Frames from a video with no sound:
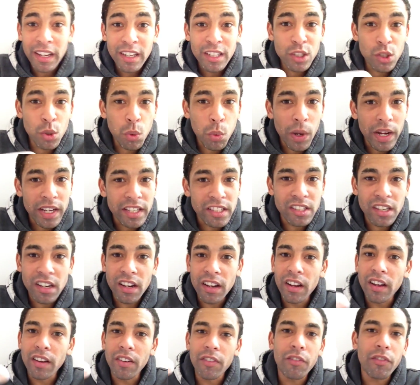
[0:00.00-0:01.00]

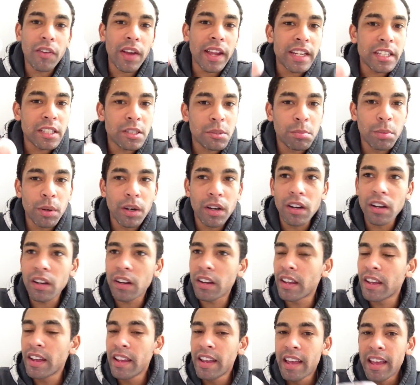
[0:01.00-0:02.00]
Twitter,
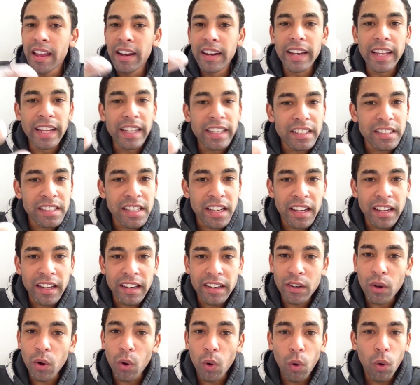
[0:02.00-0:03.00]
Facebook,
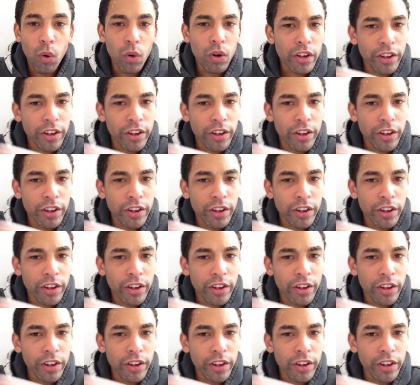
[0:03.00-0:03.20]
LinkedIn, all